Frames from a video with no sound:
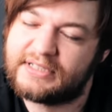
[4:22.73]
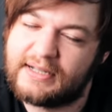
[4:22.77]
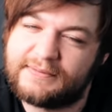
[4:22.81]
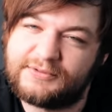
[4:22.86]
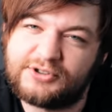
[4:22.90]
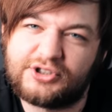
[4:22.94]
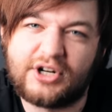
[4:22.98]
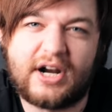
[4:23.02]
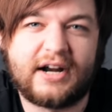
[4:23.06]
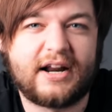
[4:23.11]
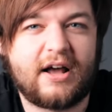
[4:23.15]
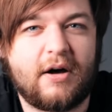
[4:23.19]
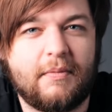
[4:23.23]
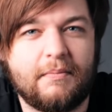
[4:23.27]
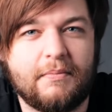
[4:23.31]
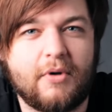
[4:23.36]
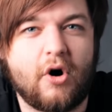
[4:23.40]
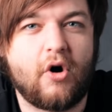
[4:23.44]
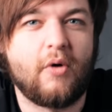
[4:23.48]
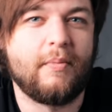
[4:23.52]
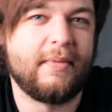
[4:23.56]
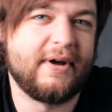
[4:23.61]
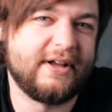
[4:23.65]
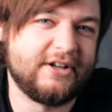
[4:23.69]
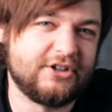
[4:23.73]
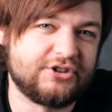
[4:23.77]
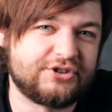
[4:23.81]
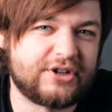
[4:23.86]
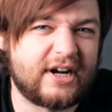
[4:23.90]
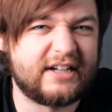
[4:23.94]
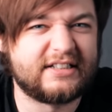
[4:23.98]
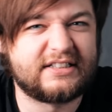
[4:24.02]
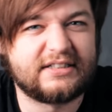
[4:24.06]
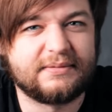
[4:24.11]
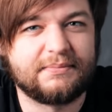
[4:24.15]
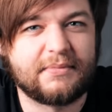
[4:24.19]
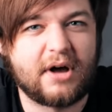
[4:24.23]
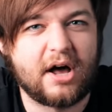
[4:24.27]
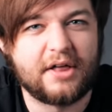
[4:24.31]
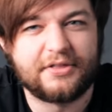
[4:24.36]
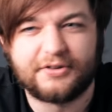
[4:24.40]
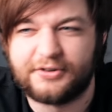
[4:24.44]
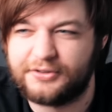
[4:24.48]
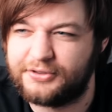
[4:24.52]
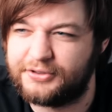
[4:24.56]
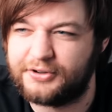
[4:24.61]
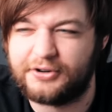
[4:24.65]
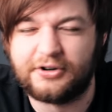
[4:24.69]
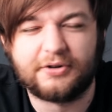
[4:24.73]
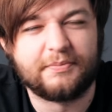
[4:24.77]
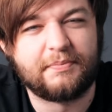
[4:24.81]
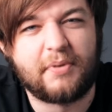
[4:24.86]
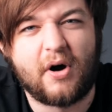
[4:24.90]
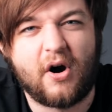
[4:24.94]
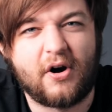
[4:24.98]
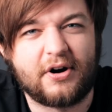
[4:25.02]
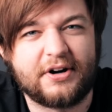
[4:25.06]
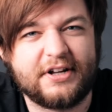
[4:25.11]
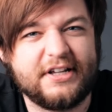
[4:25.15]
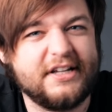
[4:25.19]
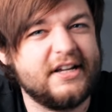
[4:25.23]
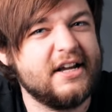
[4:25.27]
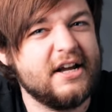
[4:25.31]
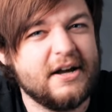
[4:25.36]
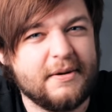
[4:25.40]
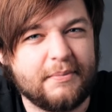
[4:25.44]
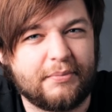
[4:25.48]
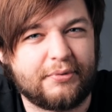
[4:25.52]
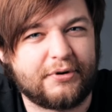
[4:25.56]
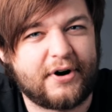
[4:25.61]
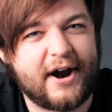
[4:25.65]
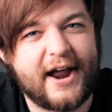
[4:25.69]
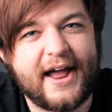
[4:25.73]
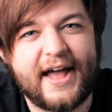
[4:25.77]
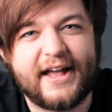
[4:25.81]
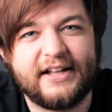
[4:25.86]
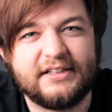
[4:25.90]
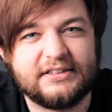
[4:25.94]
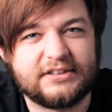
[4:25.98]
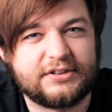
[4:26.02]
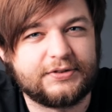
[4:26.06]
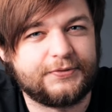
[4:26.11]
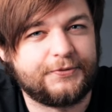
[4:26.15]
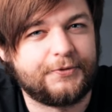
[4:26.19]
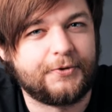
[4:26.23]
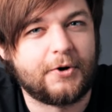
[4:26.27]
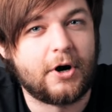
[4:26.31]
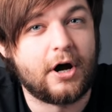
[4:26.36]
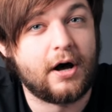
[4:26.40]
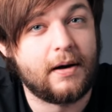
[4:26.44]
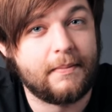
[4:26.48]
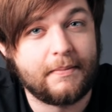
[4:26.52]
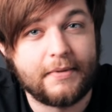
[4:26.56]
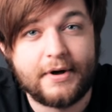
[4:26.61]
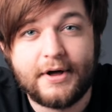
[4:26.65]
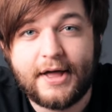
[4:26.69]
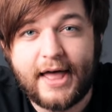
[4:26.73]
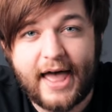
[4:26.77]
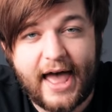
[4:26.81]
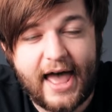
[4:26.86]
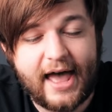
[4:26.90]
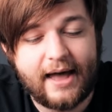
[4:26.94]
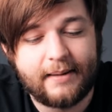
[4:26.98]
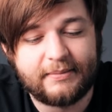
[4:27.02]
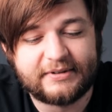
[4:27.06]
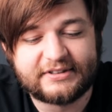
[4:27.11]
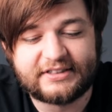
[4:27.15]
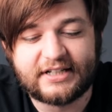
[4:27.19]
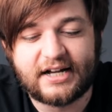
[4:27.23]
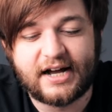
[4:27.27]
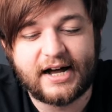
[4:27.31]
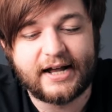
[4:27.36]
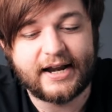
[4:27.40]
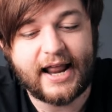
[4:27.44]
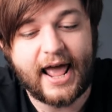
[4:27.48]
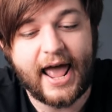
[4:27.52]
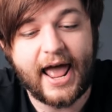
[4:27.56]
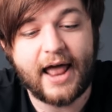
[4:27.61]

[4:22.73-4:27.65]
I've tried out Moment and tried some other third-party brands from Amazon.